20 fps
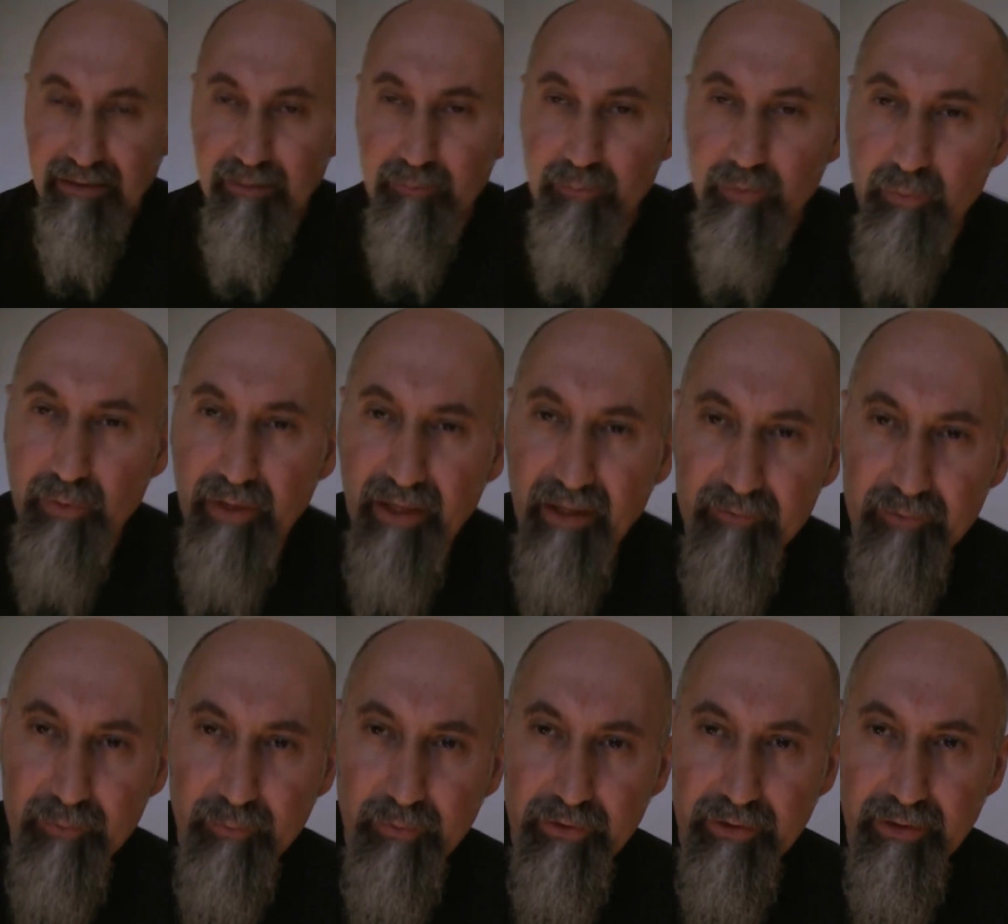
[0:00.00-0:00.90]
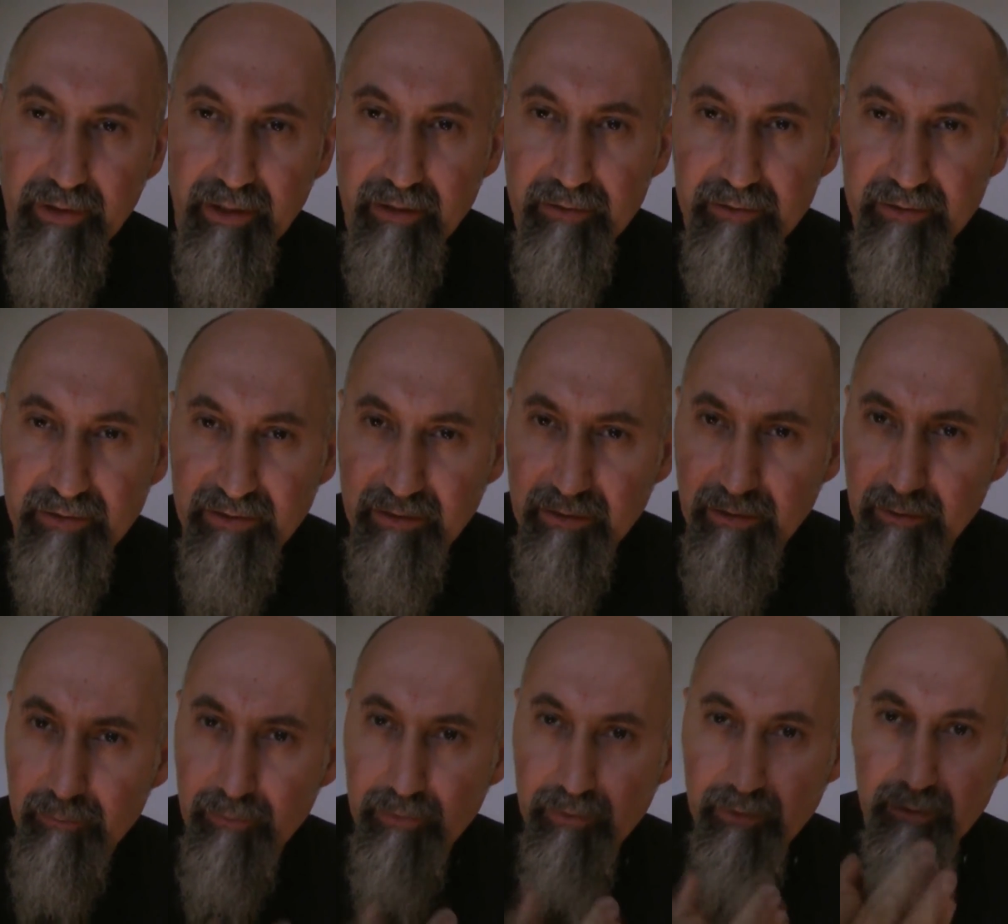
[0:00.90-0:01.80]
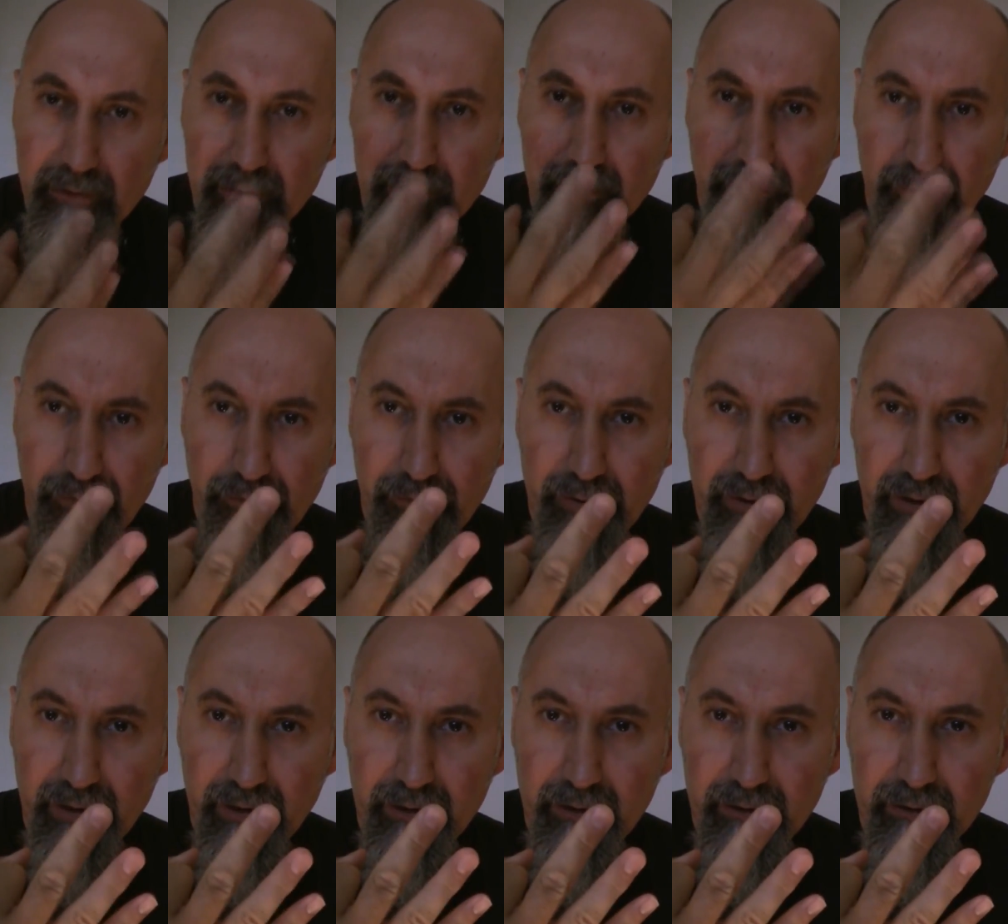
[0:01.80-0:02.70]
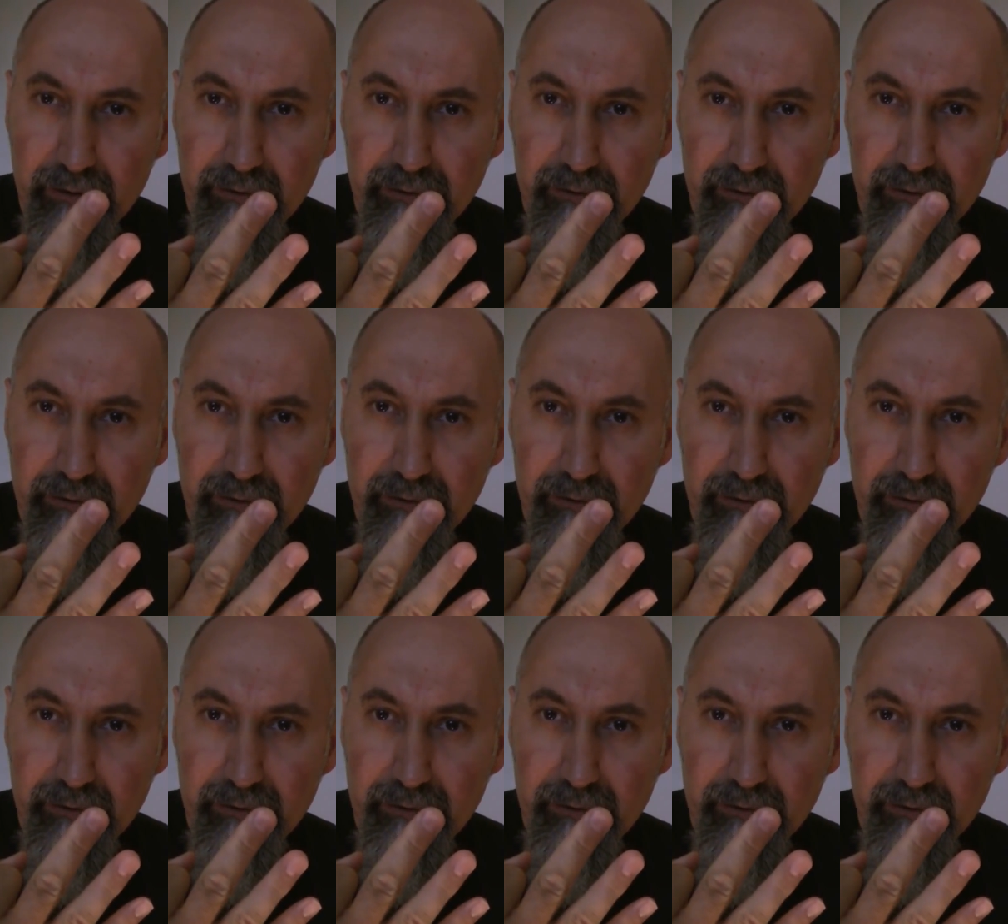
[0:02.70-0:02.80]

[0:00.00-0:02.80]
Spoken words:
number we have to put down is the number 3,